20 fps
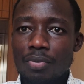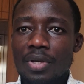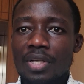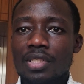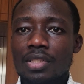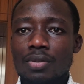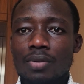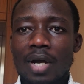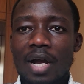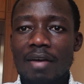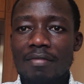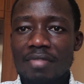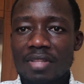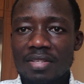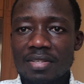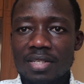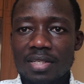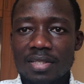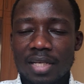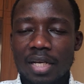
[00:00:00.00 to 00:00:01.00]
to have this
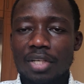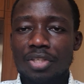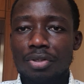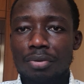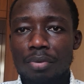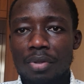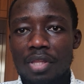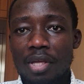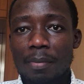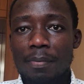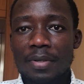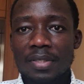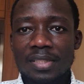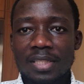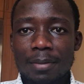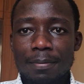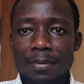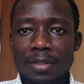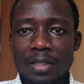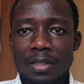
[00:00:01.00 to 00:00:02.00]
discussion with your
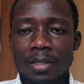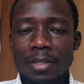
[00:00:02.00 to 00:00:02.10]
preceptor,